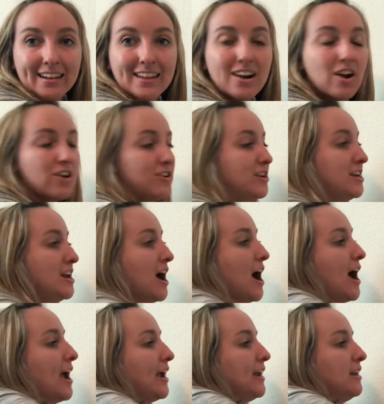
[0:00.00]
There are
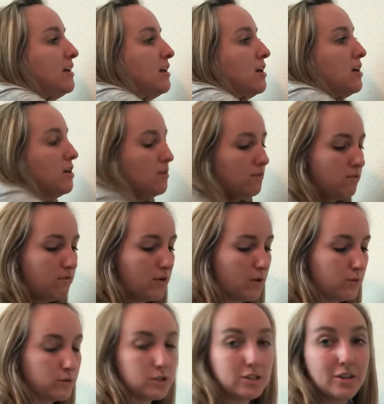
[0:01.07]
9
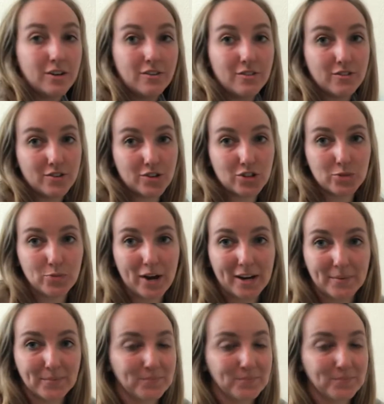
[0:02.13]
votes for spring.